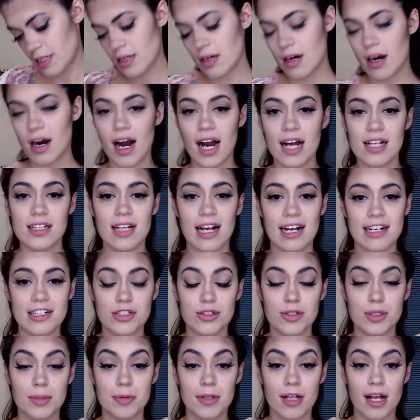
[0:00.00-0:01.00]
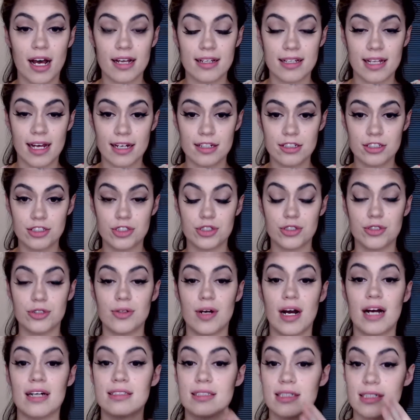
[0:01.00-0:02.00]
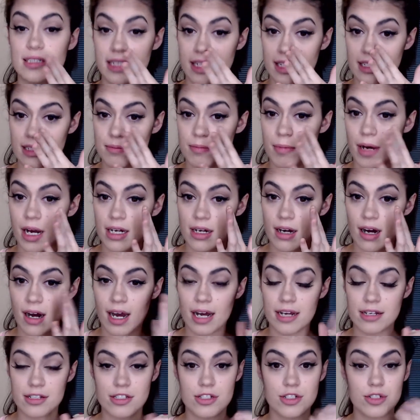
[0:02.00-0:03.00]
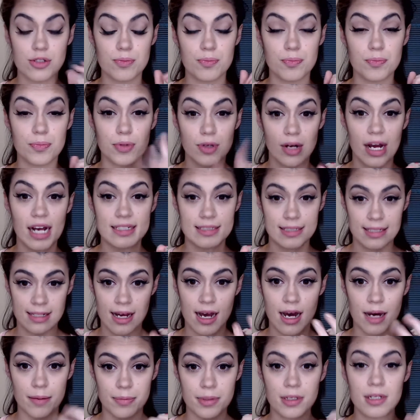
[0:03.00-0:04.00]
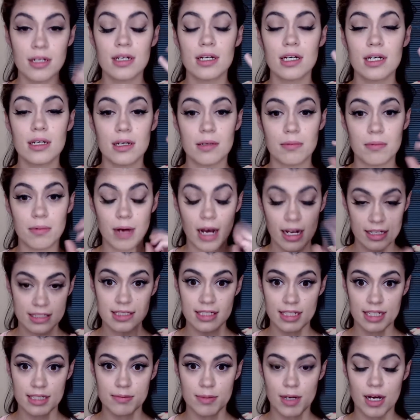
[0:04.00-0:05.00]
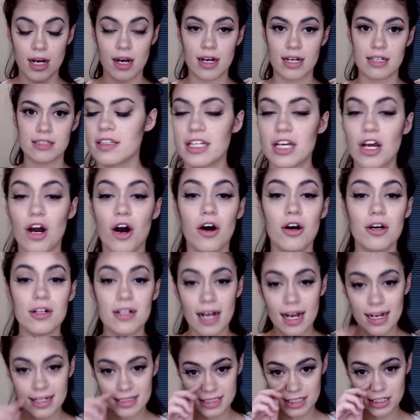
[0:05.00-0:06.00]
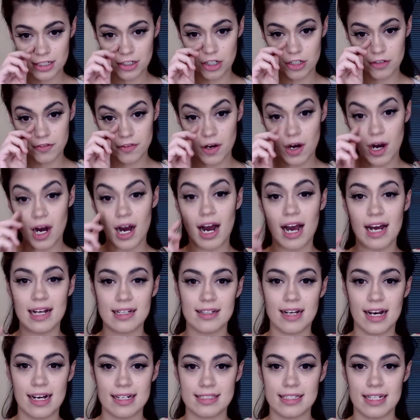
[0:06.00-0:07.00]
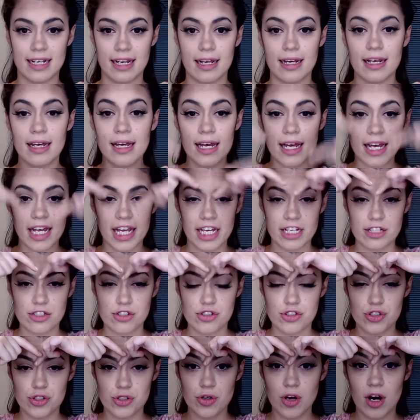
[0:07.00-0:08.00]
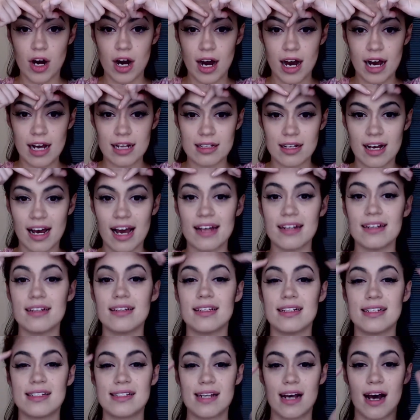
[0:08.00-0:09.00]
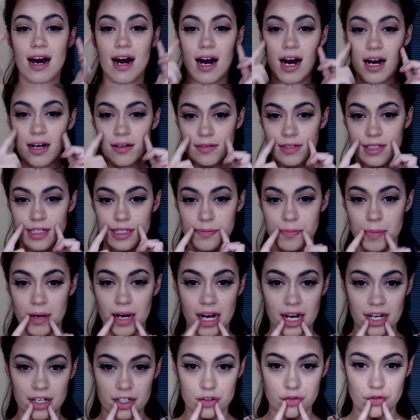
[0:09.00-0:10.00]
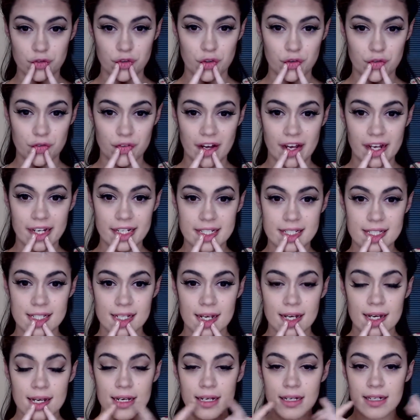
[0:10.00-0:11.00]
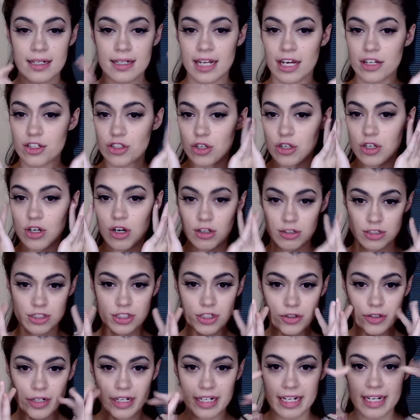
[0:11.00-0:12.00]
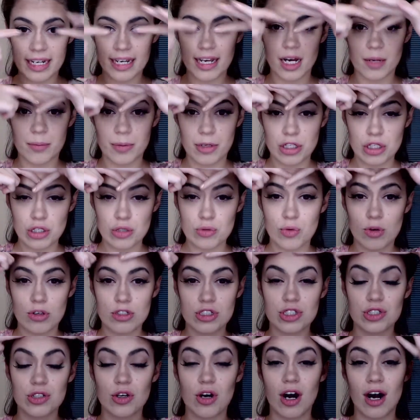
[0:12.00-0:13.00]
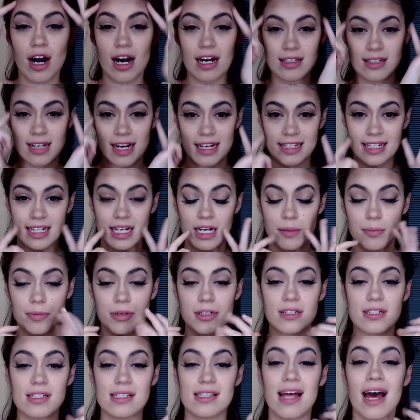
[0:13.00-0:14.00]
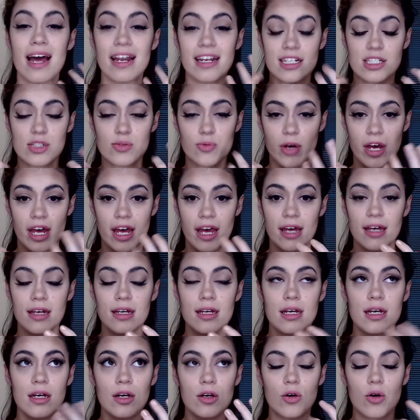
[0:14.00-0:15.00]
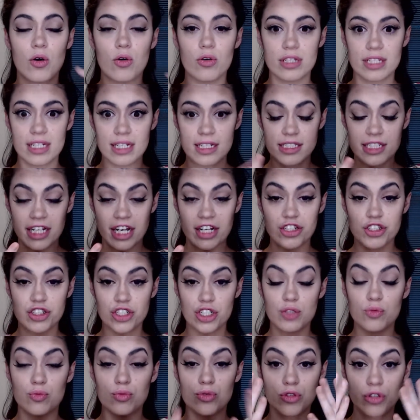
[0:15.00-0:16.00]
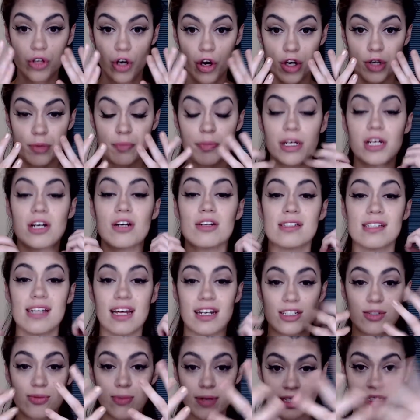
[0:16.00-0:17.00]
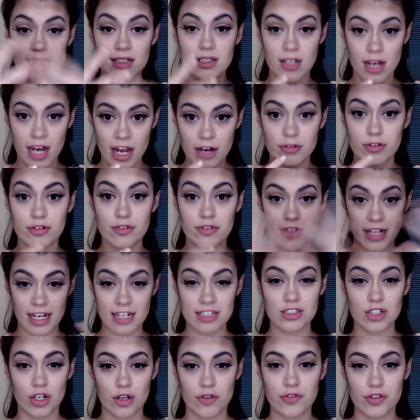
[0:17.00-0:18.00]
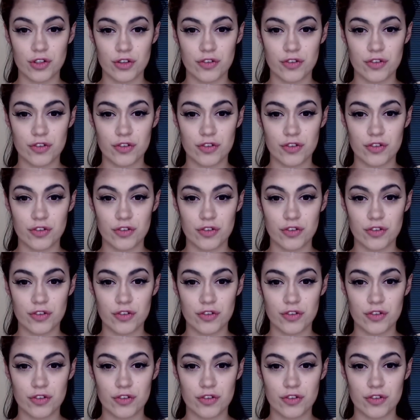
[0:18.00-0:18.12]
I like to apply that to underneath my eyes to brighten up underneath my eyes. The whole idea of highlighting is to highlight this part of your face. Now you're contouring here, but you want to highlight here because that is where all the attention will go, because that is where the light reflects off your